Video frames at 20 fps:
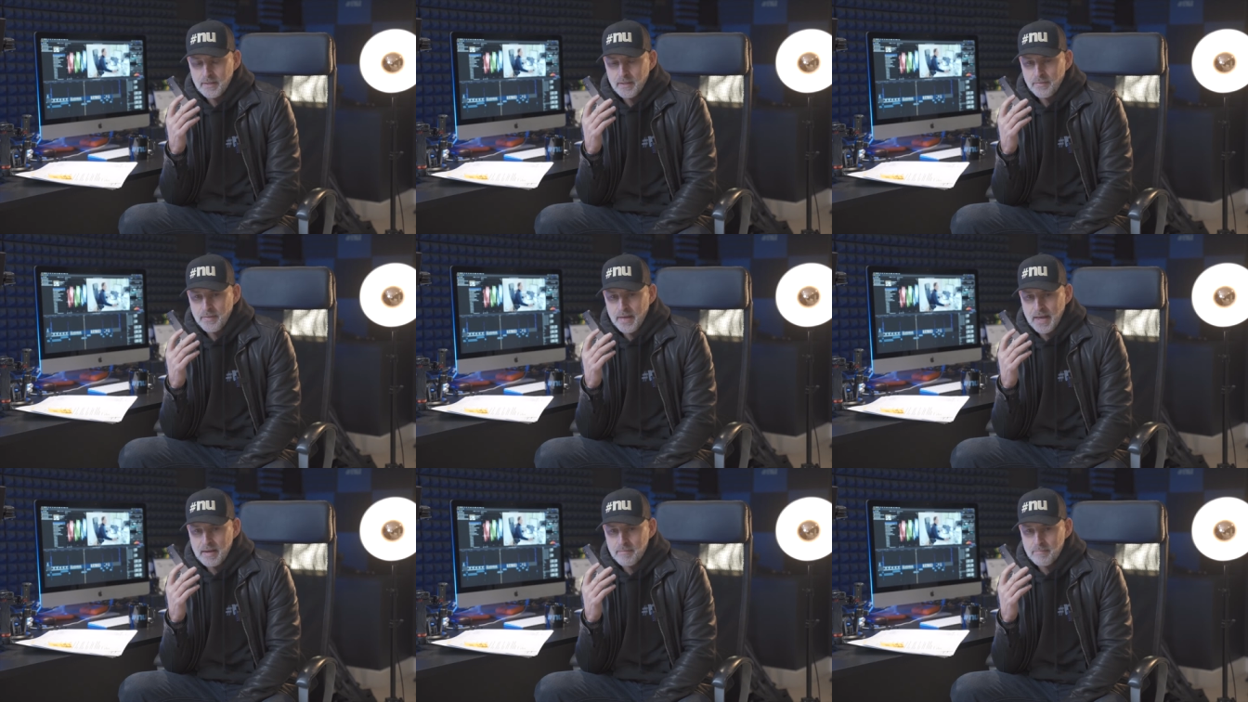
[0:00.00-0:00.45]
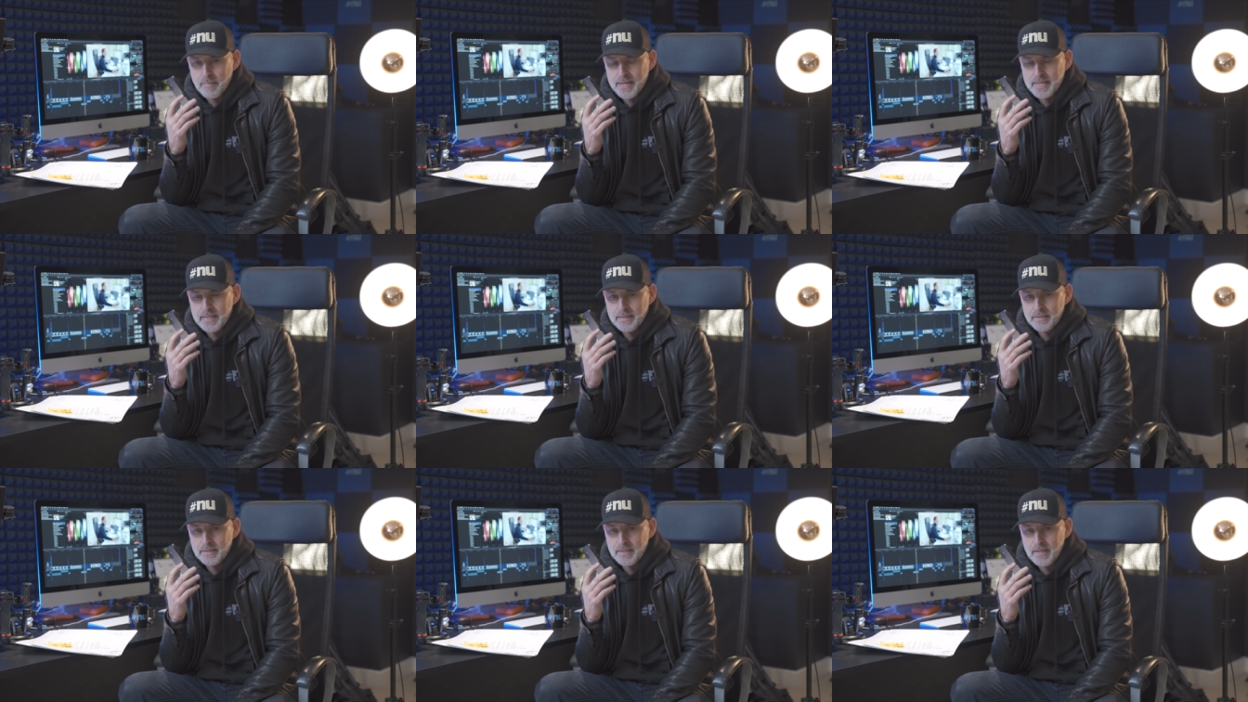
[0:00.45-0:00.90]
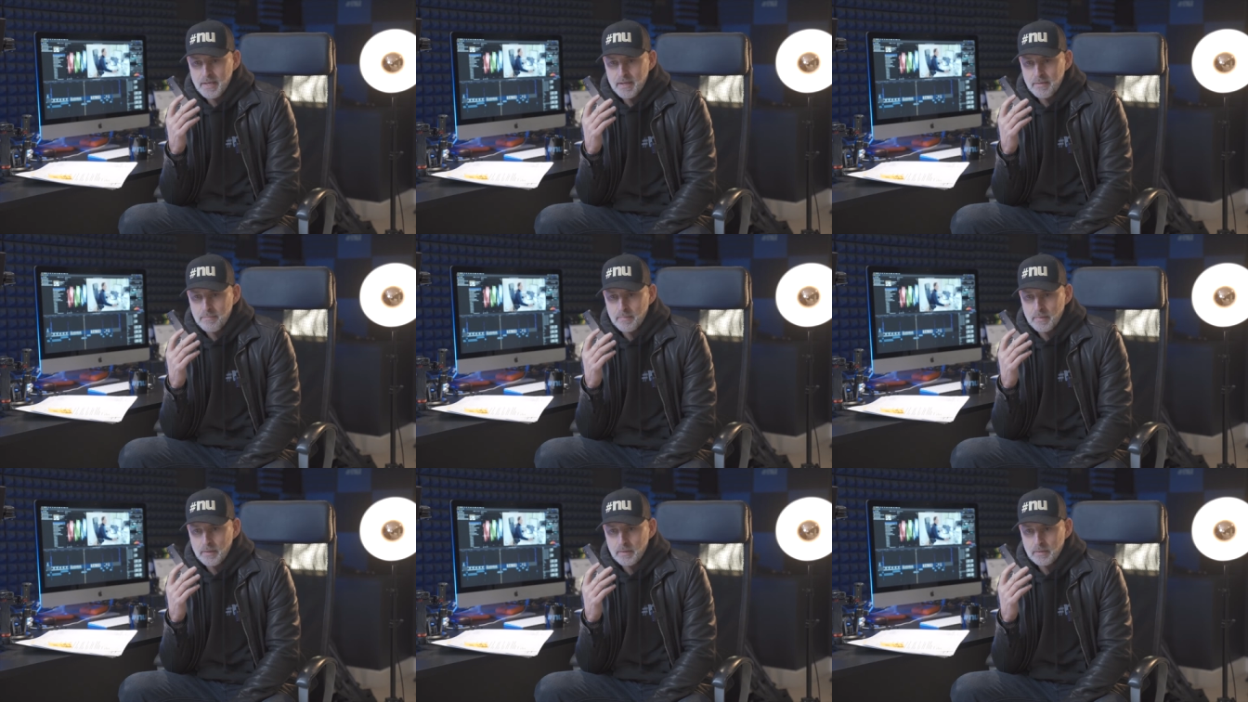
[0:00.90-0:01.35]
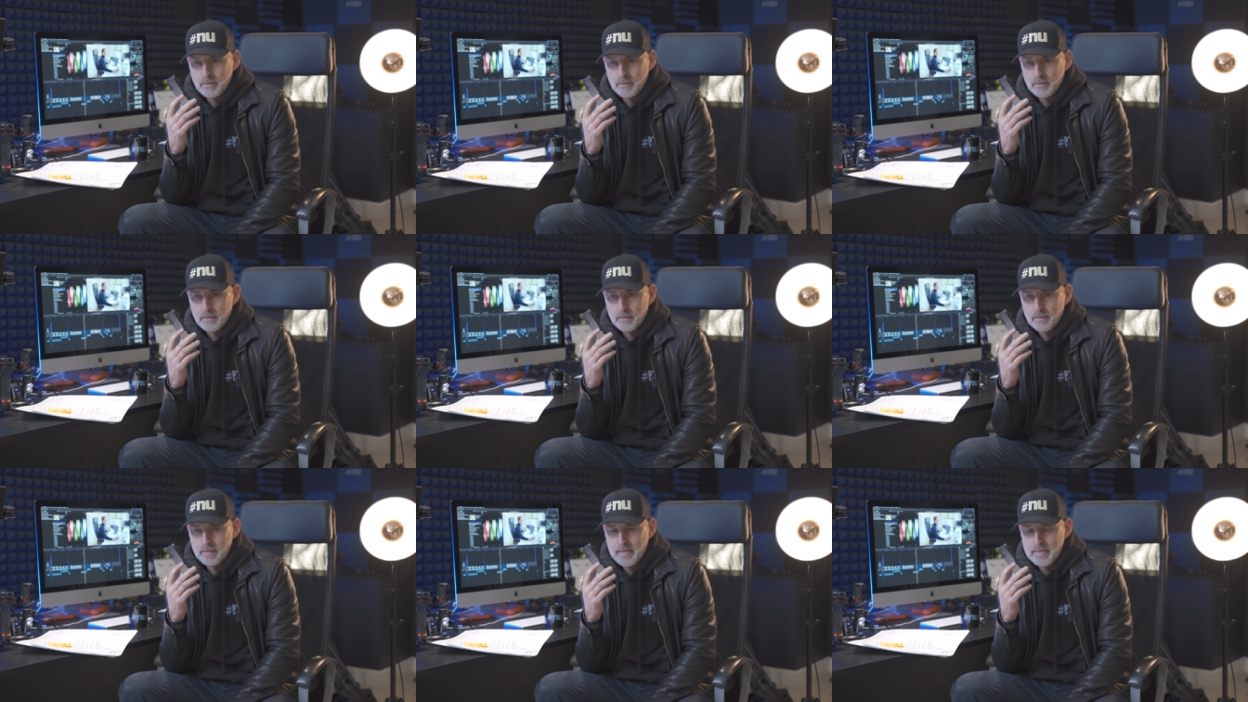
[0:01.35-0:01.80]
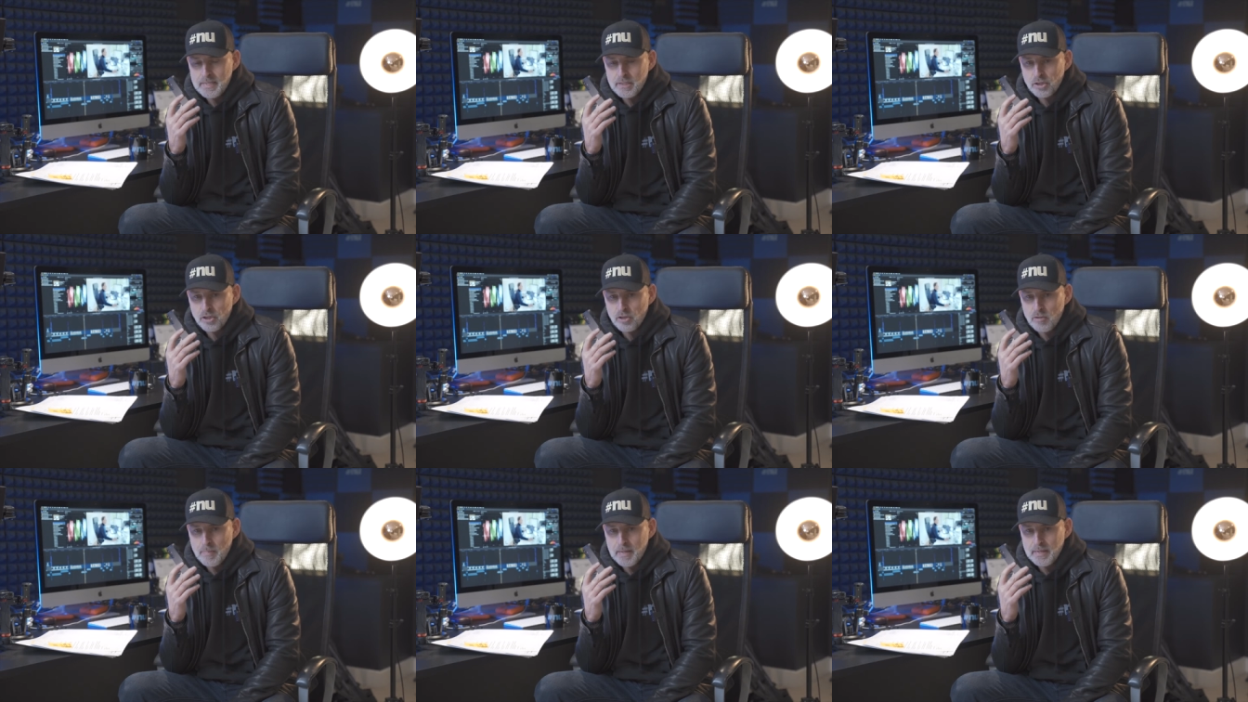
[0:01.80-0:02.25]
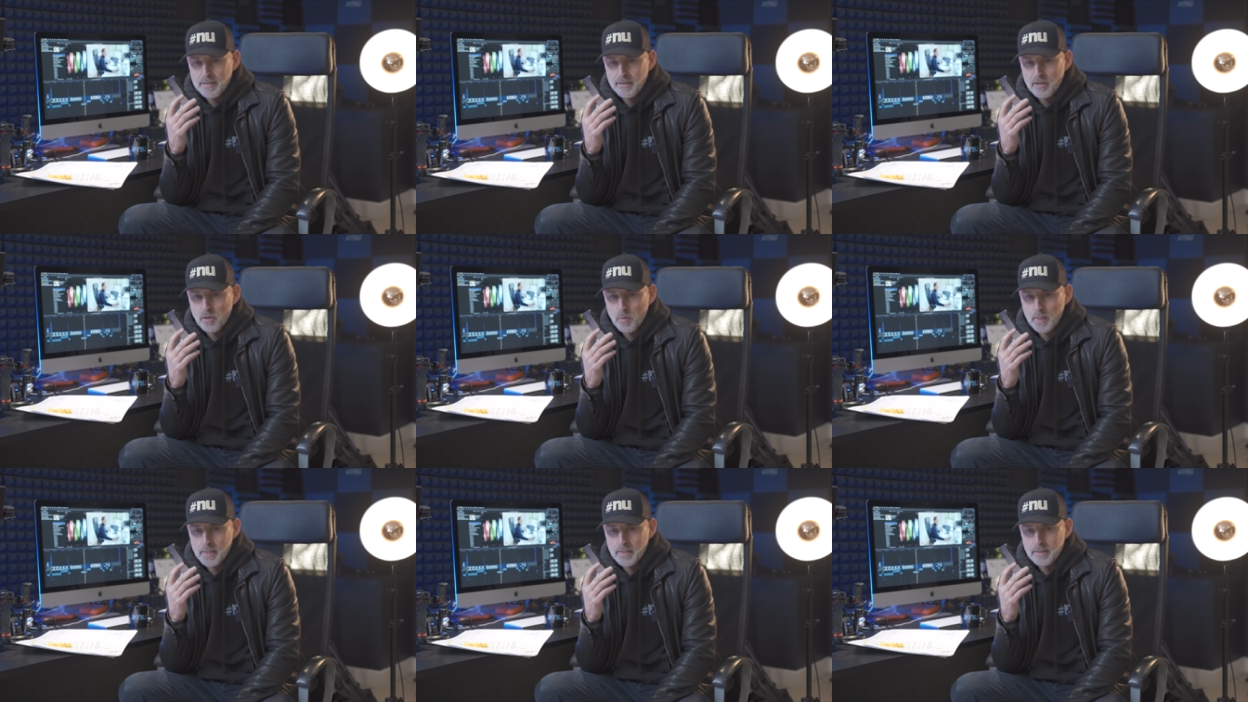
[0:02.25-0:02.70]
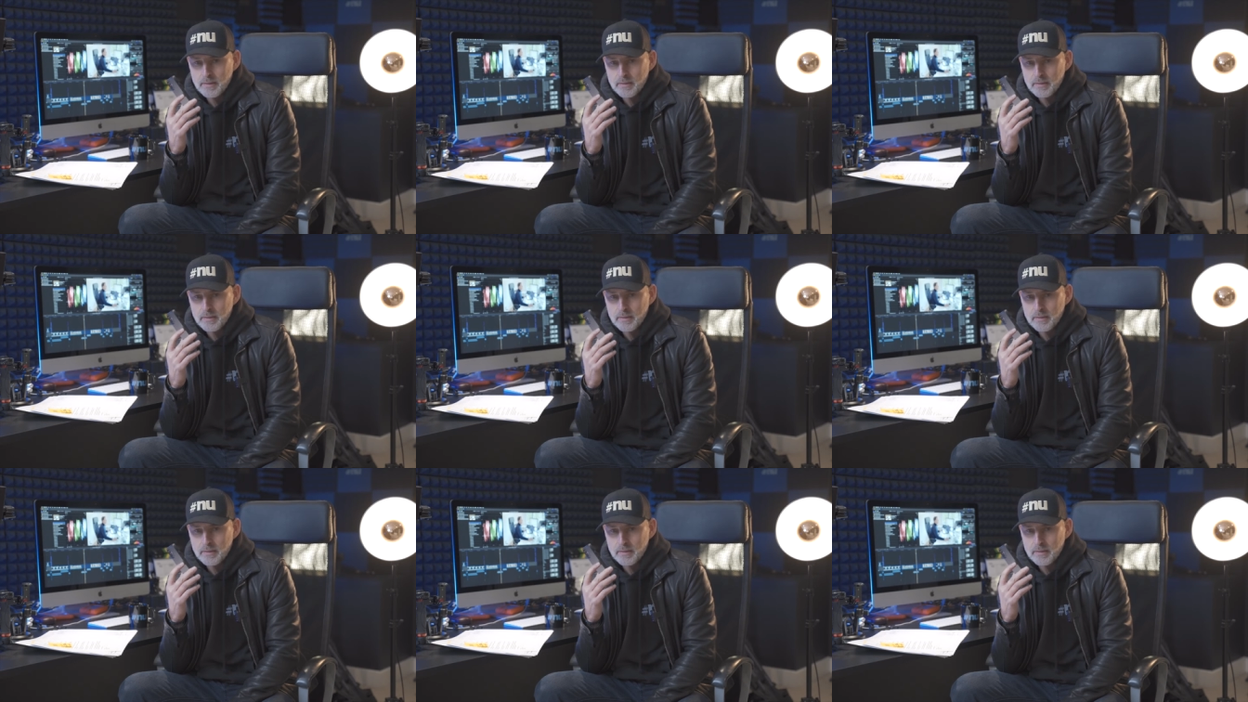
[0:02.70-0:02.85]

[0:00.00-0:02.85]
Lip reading: that makes him nearly 2 million quid.